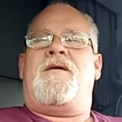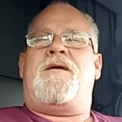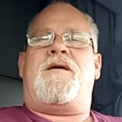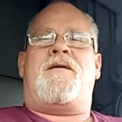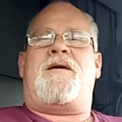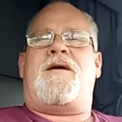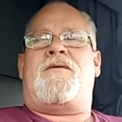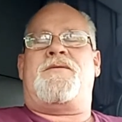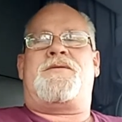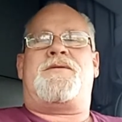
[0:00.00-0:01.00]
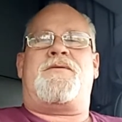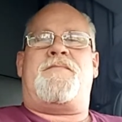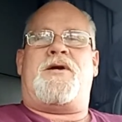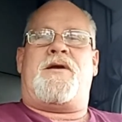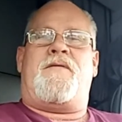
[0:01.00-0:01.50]
yeah, I don't do
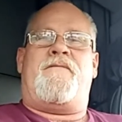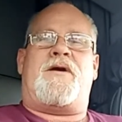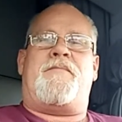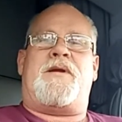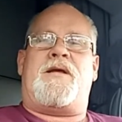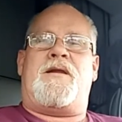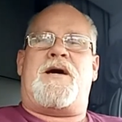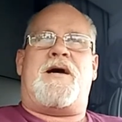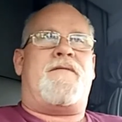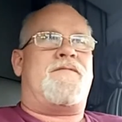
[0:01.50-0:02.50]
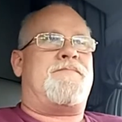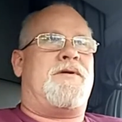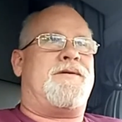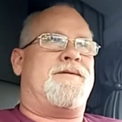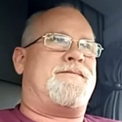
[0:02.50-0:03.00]
very many lives
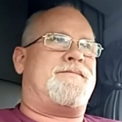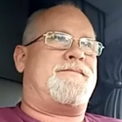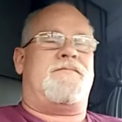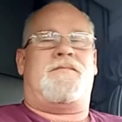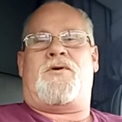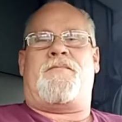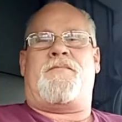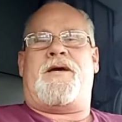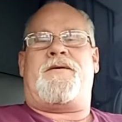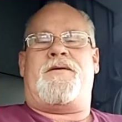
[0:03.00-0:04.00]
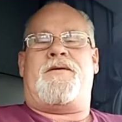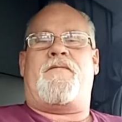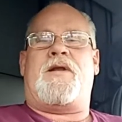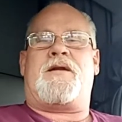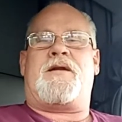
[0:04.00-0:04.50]
because normally I don't
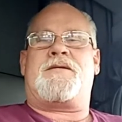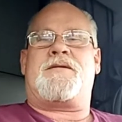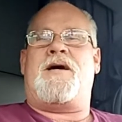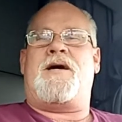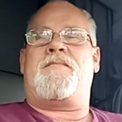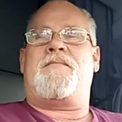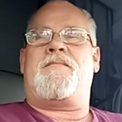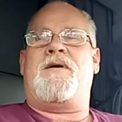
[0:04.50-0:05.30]
have a lot of time.